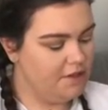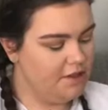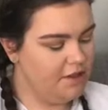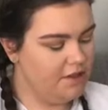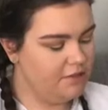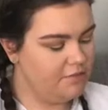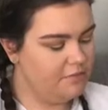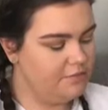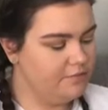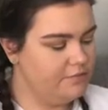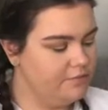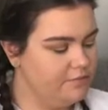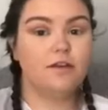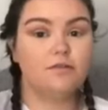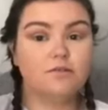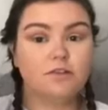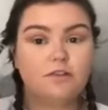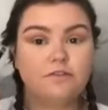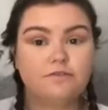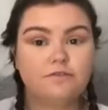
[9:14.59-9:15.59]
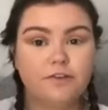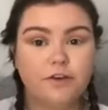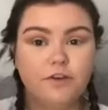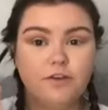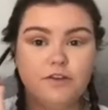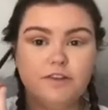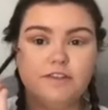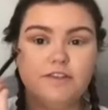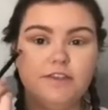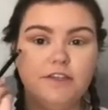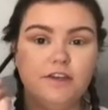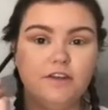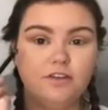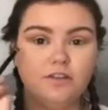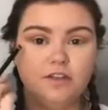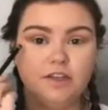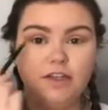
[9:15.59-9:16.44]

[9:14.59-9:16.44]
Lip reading: that. I'm going to focus it on